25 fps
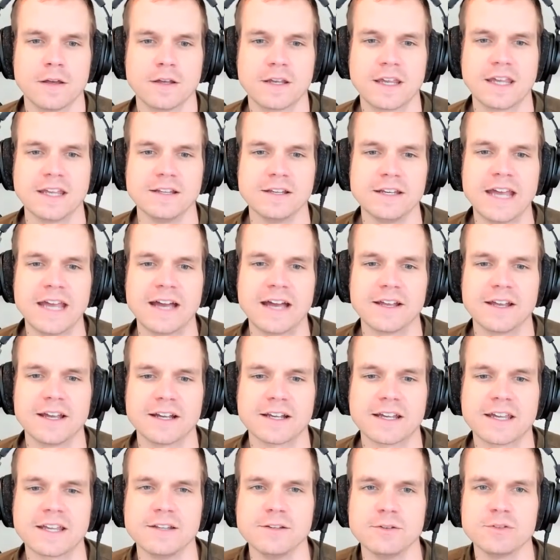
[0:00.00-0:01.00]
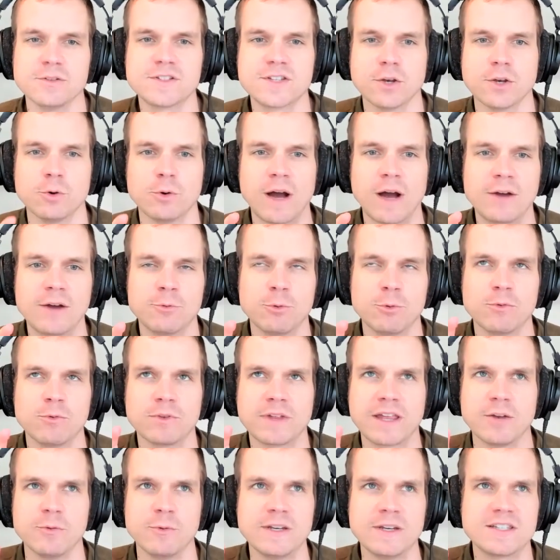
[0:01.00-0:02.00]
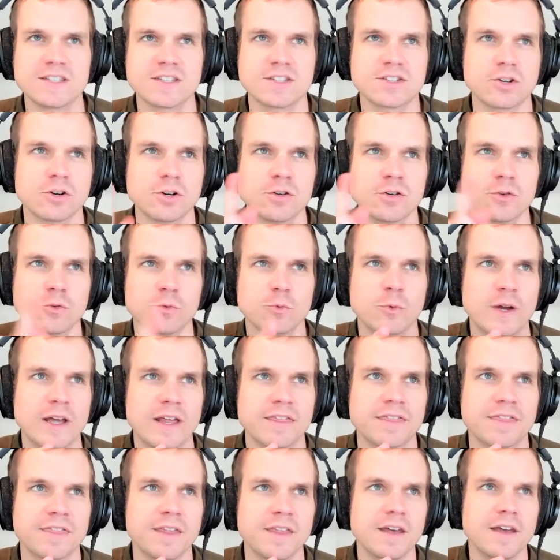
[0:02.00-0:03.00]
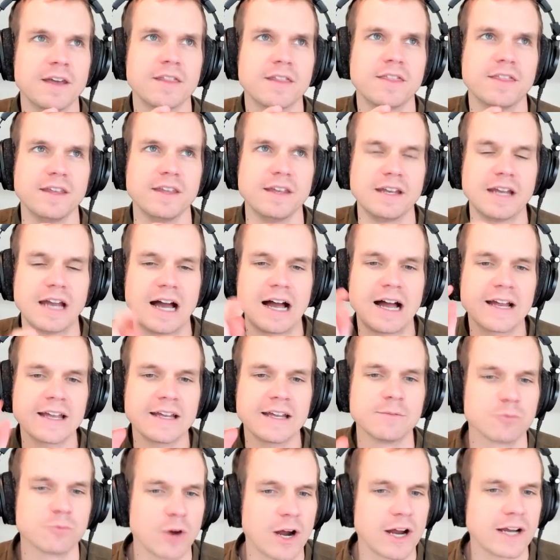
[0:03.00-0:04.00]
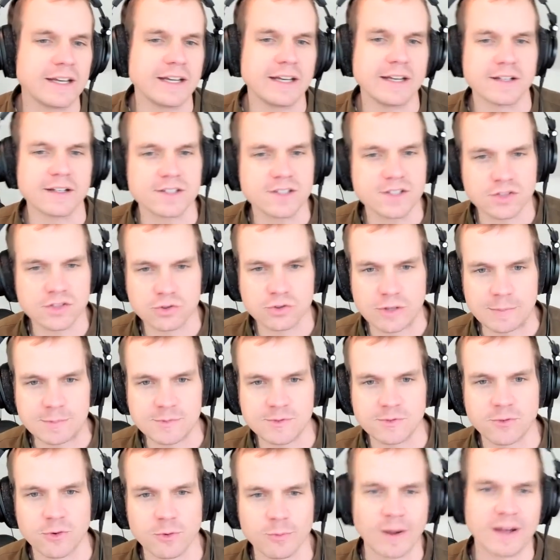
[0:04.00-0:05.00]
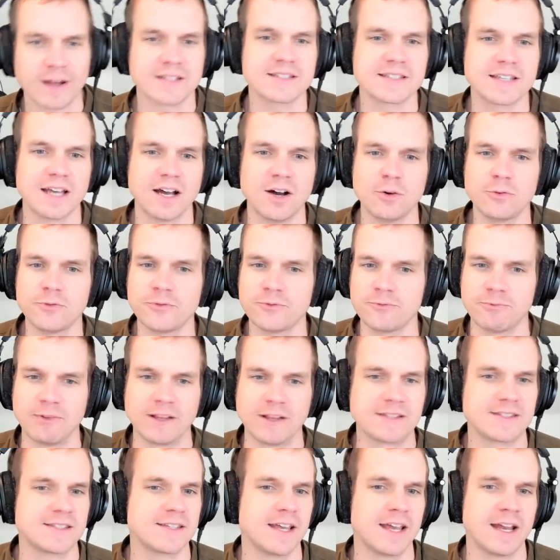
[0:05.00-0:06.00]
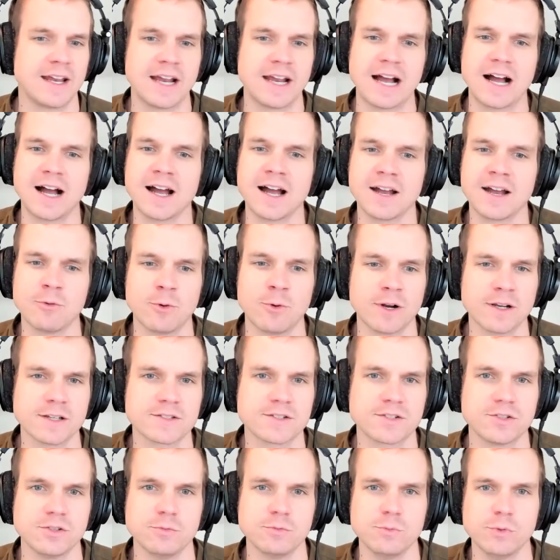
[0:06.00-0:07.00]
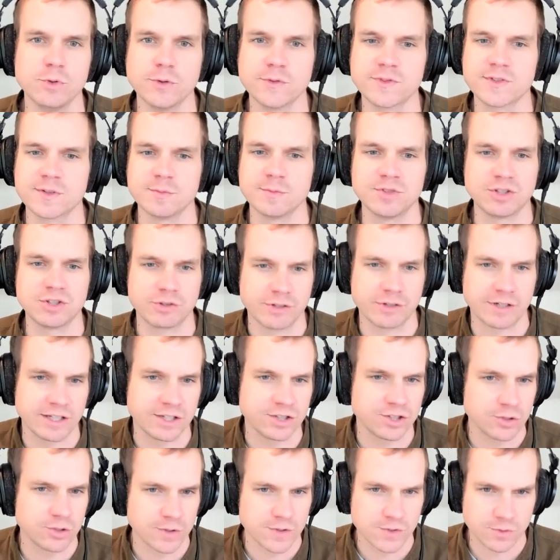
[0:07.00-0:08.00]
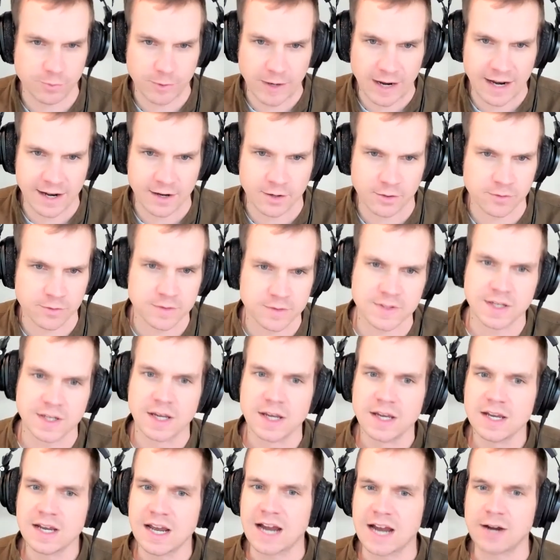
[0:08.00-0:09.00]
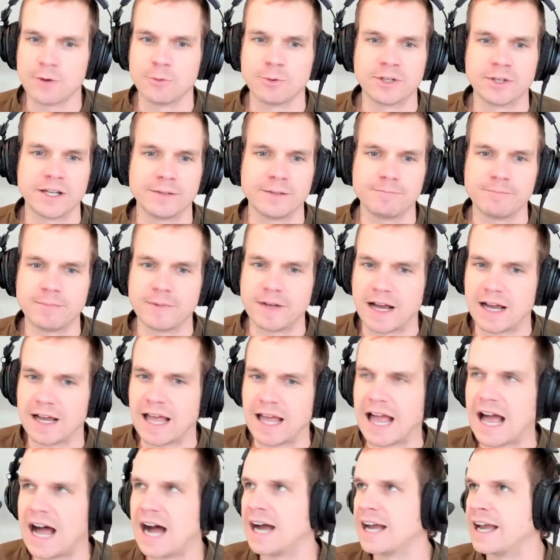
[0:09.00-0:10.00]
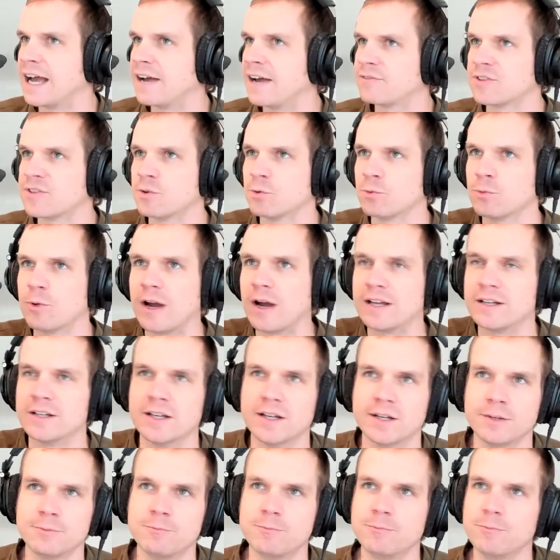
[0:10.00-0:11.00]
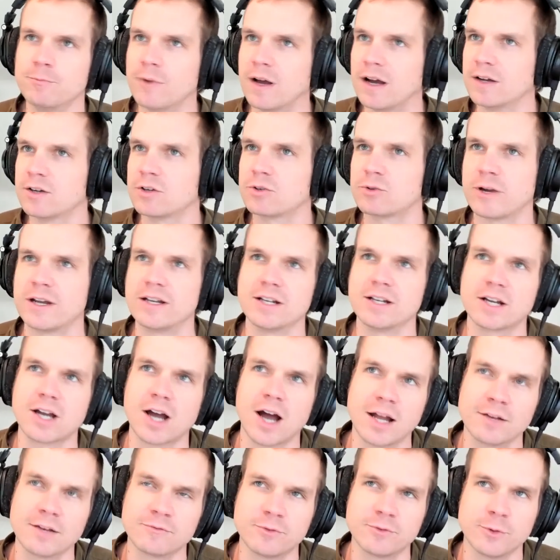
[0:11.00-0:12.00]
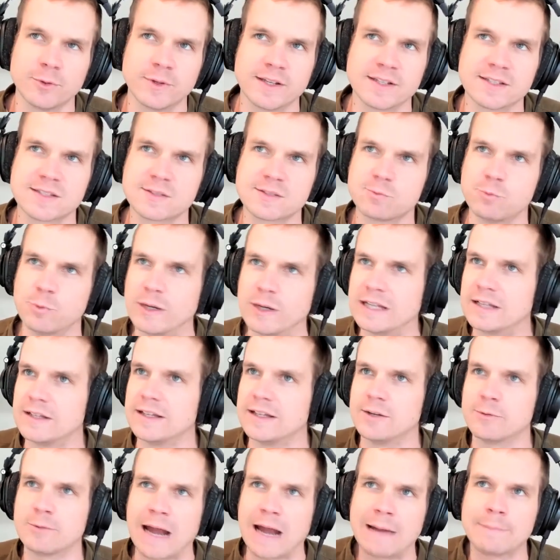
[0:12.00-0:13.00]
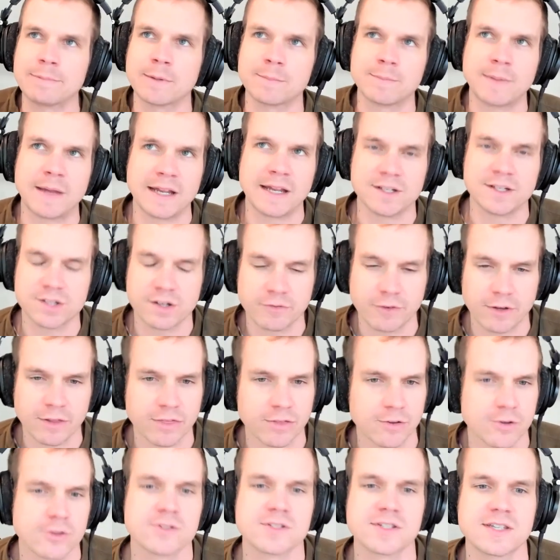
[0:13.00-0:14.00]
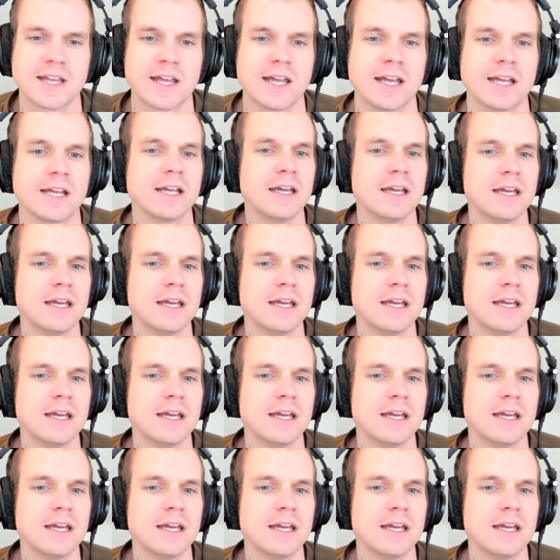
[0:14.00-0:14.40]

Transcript: Can we start with I am writing a script for myself. Let's say I want to move some Jira issues around. I have to create a Confluence weekly wrap-up page every Thursday.